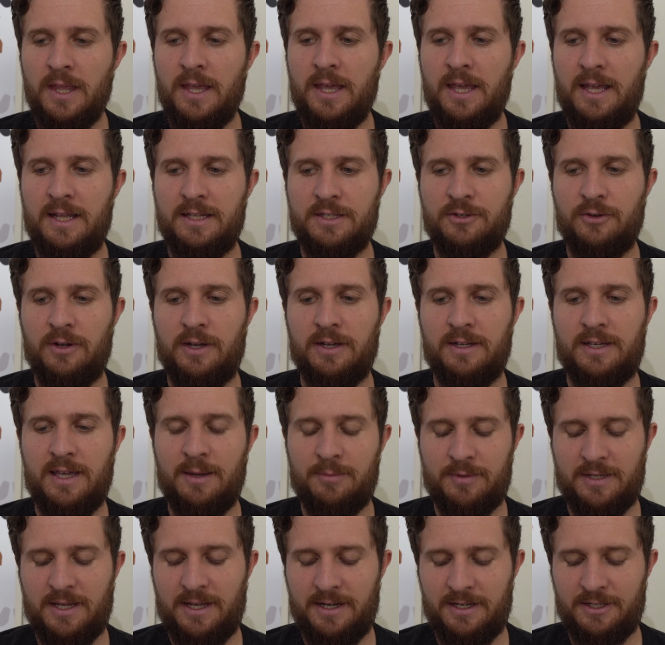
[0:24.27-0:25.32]
and so I
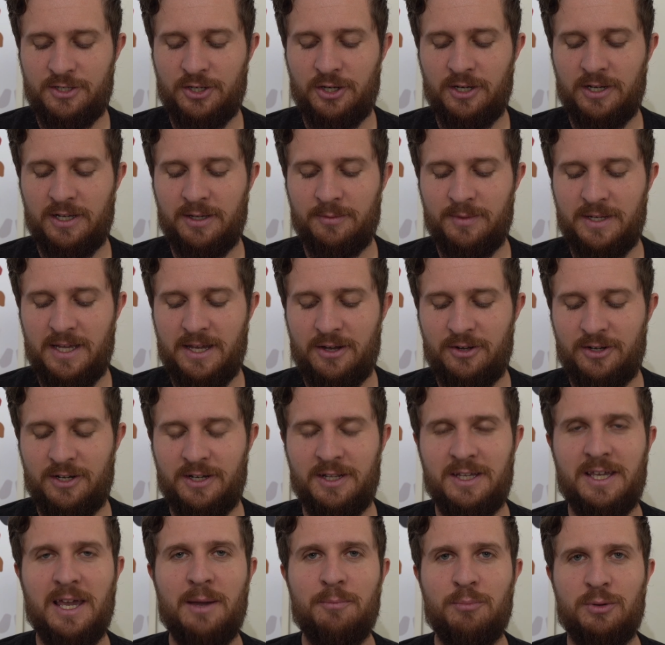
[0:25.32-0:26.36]
kept kind of turning him down, and
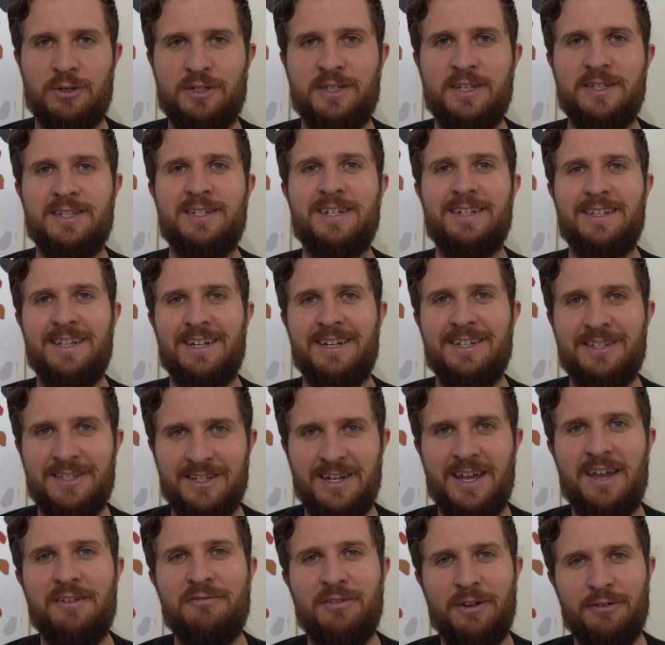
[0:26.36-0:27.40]
he kept persisting that it's a
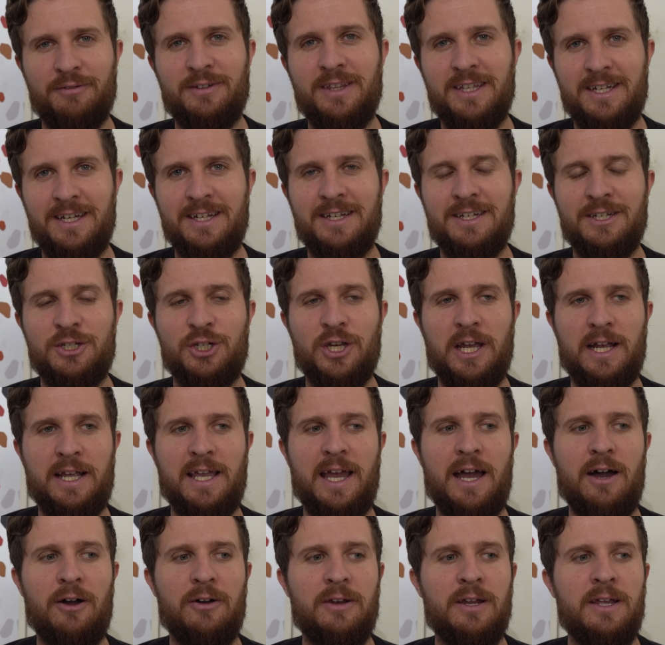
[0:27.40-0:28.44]
knife I really need to check
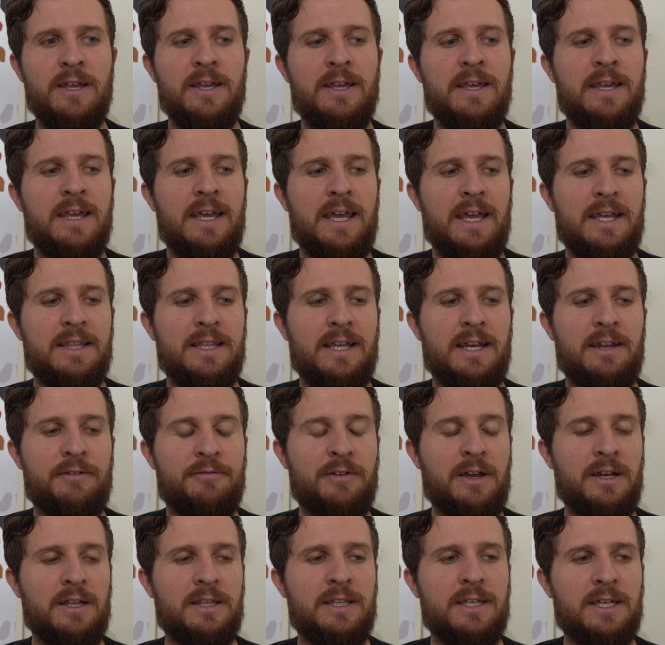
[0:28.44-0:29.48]
out. And then I
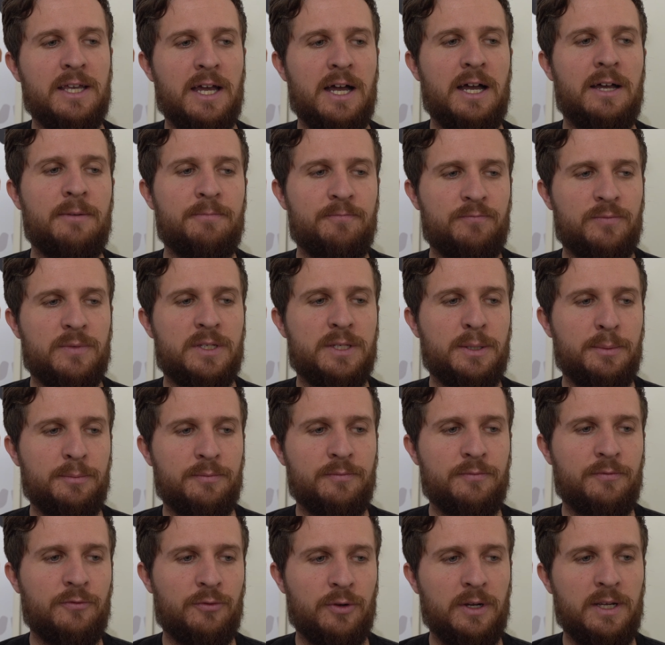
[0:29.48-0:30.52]
finally got
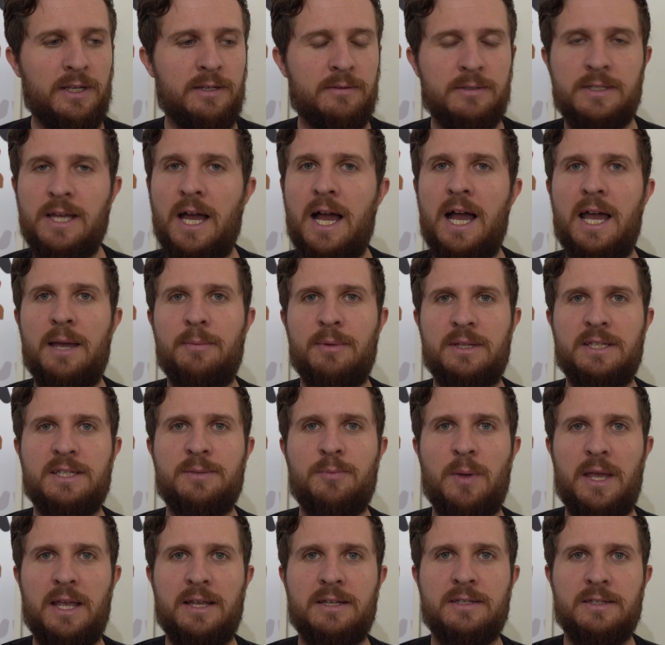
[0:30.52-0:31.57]
some free time and
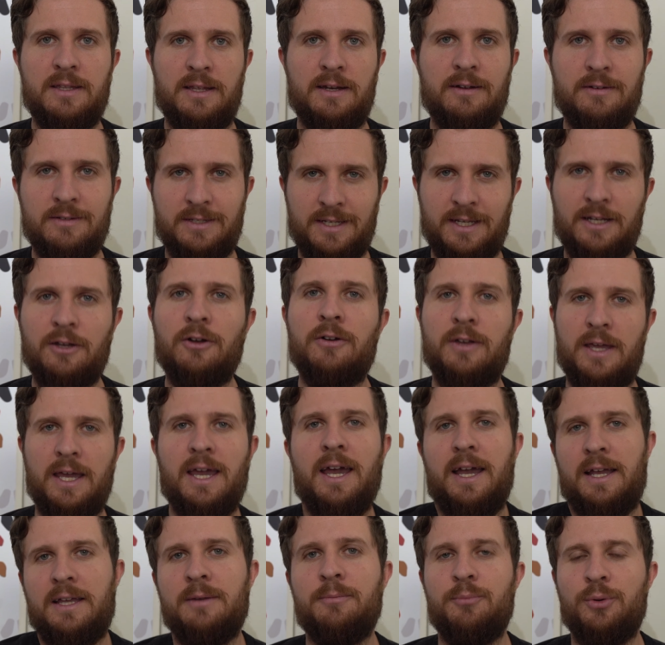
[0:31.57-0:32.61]
space that I was like, okay,
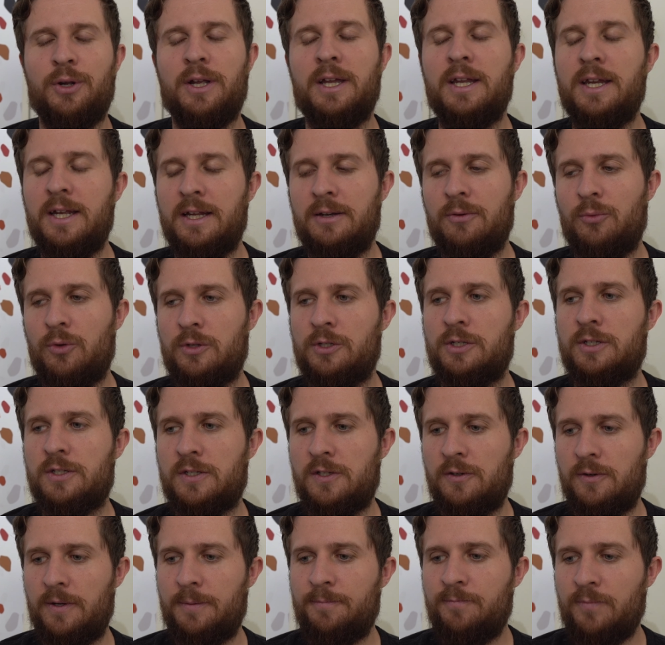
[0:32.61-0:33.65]
I can bring it in. We'll just
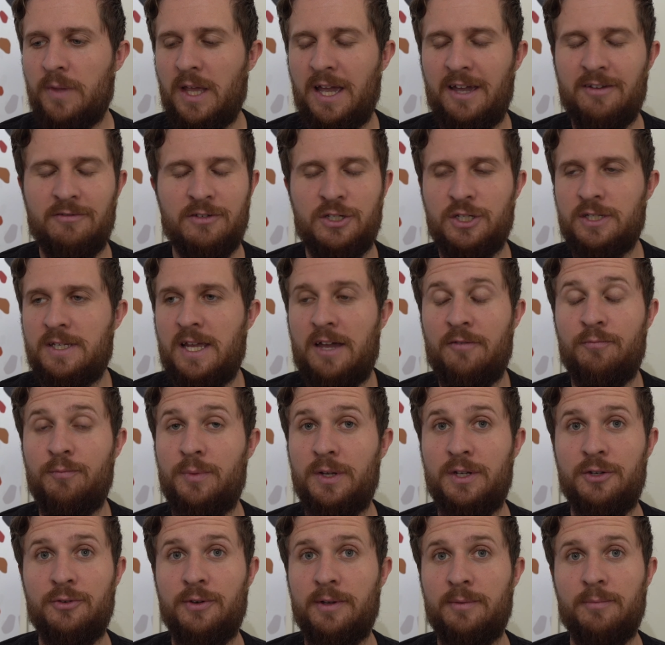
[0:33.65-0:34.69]
do it. I just haven't
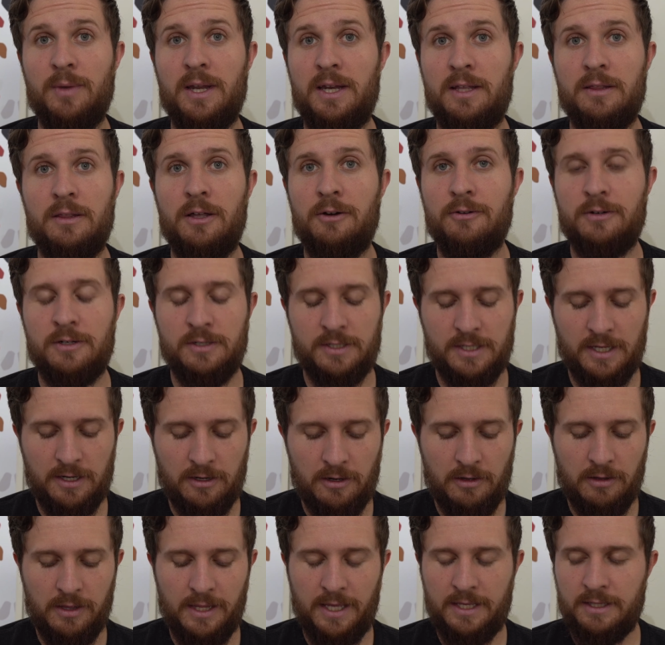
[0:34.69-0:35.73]
been doing many loaners at
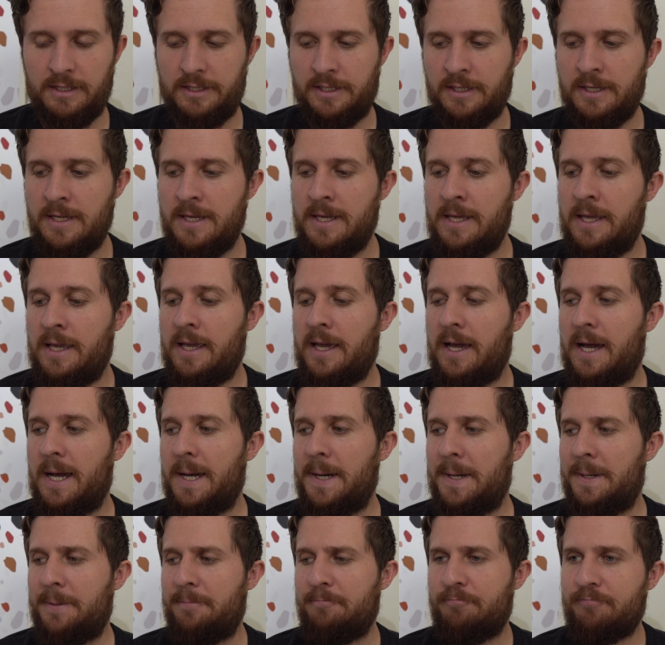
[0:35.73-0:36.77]
all lately.
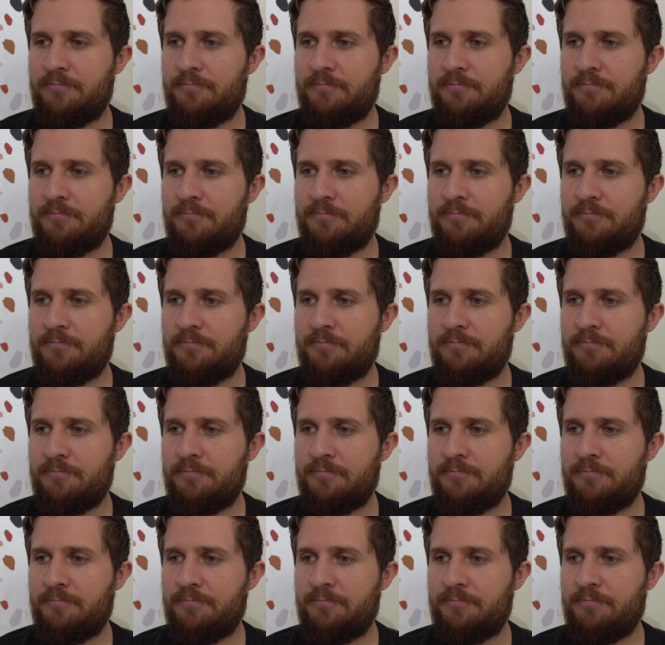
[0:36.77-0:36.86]
And